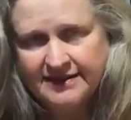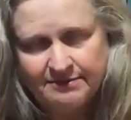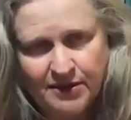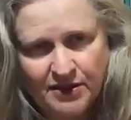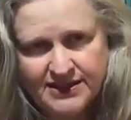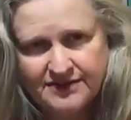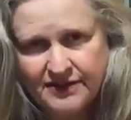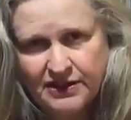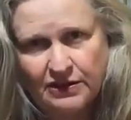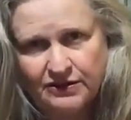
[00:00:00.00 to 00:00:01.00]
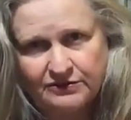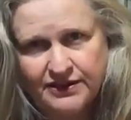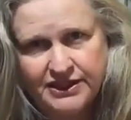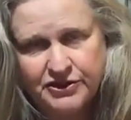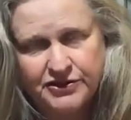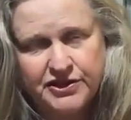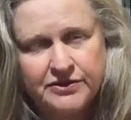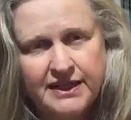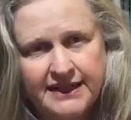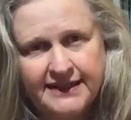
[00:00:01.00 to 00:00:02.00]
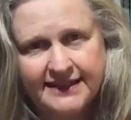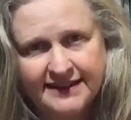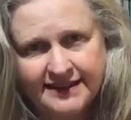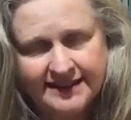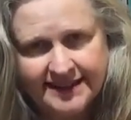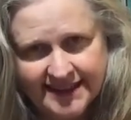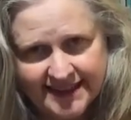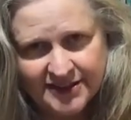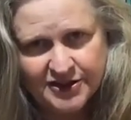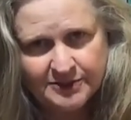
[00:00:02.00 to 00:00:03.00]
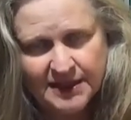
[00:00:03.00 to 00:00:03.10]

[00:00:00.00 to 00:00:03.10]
blocks for Laurel Ridge or do anything that needed too